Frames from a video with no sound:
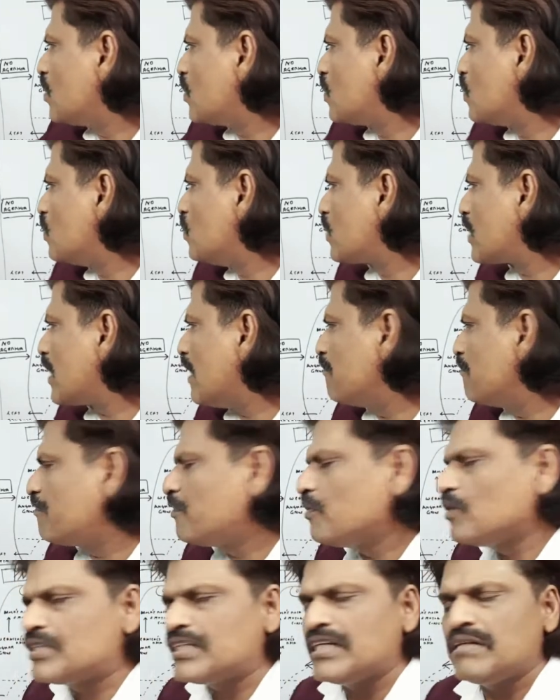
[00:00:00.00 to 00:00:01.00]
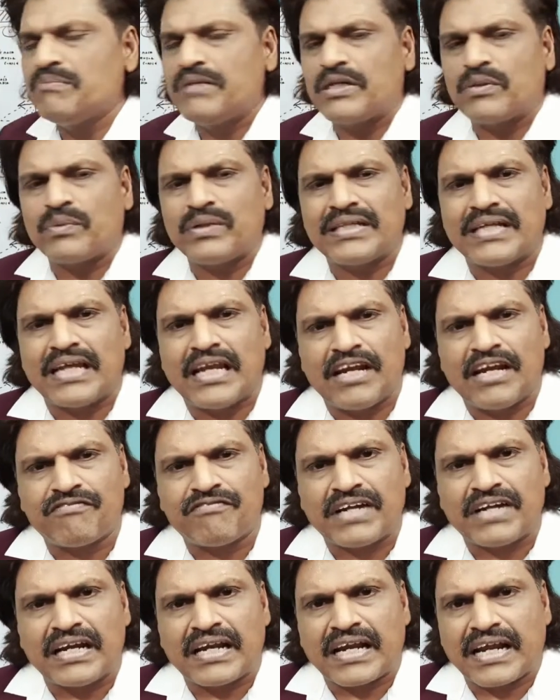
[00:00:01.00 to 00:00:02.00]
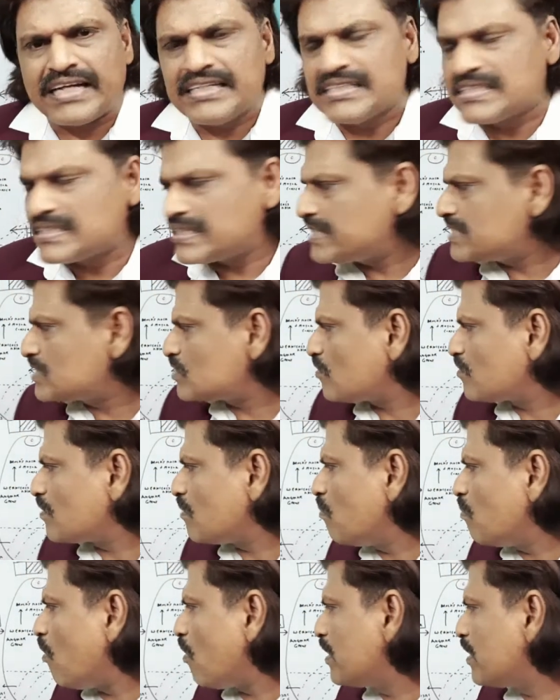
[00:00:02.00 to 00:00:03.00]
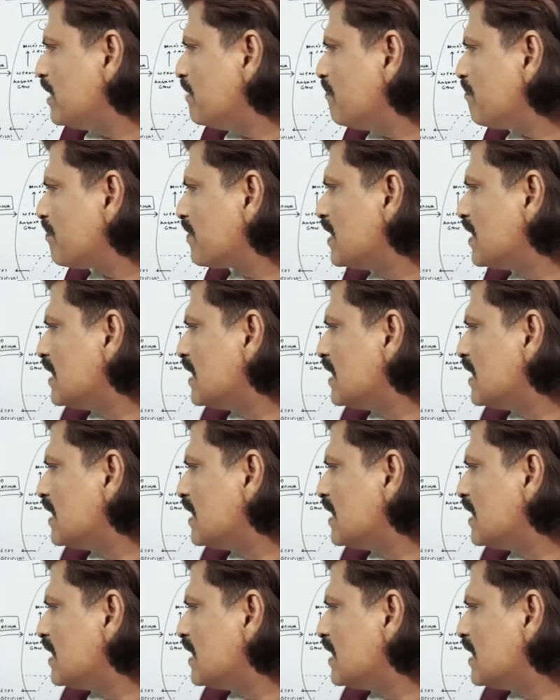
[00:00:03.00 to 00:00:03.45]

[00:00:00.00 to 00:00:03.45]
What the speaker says: Two, confusion between the left and right sides of the body.